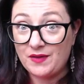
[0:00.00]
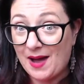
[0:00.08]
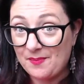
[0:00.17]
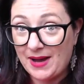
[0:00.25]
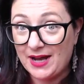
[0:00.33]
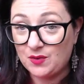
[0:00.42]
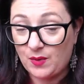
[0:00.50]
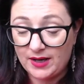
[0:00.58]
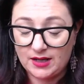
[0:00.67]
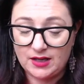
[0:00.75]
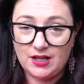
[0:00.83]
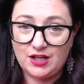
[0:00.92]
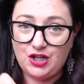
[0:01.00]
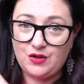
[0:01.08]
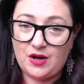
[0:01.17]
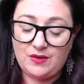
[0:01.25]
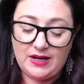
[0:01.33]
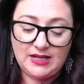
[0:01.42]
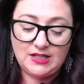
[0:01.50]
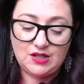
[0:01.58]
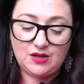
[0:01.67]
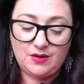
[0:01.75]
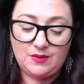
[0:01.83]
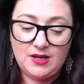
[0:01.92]
that bandwagon and you don't need
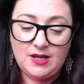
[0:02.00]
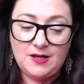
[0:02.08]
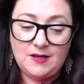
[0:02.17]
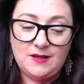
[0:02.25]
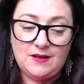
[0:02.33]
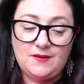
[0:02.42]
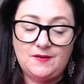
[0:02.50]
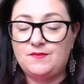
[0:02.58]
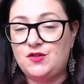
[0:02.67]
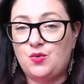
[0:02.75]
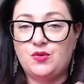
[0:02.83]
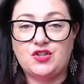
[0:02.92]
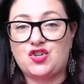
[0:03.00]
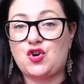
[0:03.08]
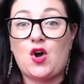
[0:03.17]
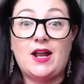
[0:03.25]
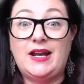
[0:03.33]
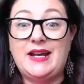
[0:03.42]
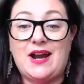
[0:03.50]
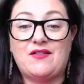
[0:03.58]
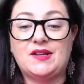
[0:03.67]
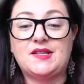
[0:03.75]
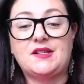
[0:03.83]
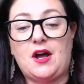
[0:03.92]
to do all the trial and error
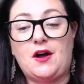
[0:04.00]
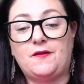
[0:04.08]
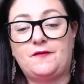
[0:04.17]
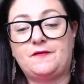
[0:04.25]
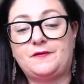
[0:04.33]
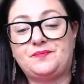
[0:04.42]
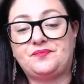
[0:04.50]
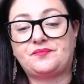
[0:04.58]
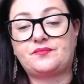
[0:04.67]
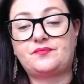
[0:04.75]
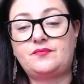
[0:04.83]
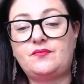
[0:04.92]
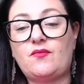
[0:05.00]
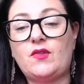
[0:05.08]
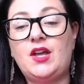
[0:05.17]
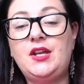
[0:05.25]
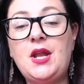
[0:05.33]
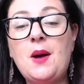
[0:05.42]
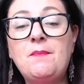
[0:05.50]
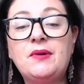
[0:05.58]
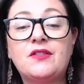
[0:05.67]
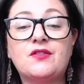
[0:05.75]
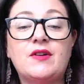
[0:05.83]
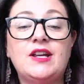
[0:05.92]
stuff. And number
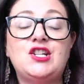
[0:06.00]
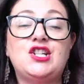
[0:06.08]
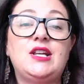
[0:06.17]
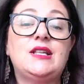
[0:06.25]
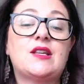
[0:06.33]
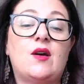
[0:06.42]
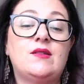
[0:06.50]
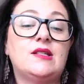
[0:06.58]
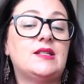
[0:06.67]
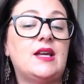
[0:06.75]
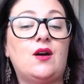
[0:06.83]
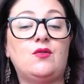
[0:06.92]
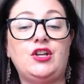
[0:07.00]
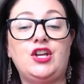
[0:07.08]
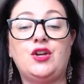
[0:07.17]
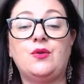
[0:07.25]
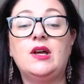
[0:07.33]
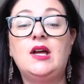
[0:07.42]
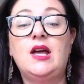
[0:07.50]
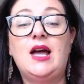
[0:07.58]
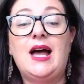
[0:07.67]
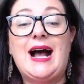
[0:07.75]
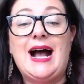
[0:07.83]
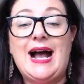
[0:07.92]
3, she's going to tell you
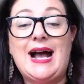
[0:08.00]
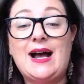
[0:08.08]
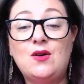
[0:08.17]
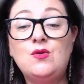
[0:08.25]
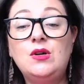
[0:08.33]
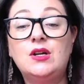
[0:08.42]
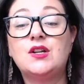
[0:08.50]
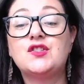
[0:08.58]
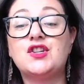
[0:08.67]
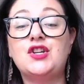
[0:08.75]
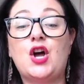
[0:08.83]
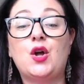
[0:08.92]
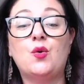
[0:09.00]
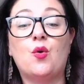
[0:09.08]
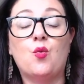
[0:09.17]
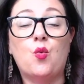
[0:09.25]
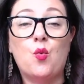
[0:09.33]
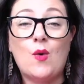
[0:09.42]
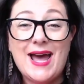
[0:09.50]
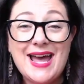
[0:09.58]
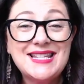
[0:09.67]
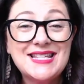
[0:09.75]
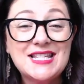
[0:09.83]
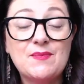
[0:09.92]
how to know where
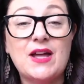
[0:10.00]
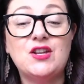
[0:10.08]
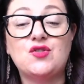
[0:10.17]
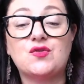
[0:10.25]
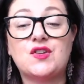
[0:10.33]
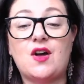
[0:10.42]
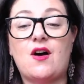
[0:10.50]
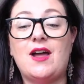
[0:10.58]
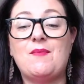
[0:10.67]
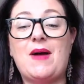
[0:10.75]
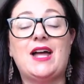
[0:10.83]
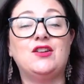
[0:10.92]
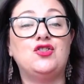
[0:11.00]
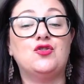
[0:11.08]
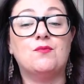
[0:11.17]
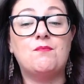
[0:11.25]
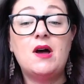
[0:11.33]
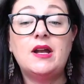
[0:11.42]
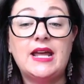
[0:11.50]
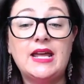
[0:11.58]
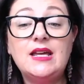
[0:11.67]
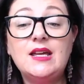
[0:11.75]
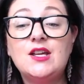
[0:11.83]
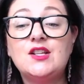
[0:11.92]
to spend your time and your
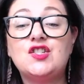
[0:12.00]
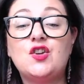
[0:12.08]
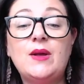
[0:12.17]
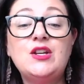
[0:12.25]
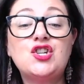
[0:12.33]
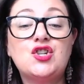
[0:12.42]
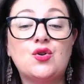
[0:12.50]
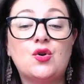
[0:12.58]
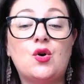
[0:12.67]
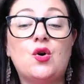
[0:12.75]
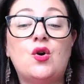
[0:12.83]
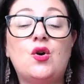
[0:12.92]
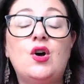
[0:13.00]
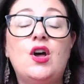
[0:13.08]
money to ensure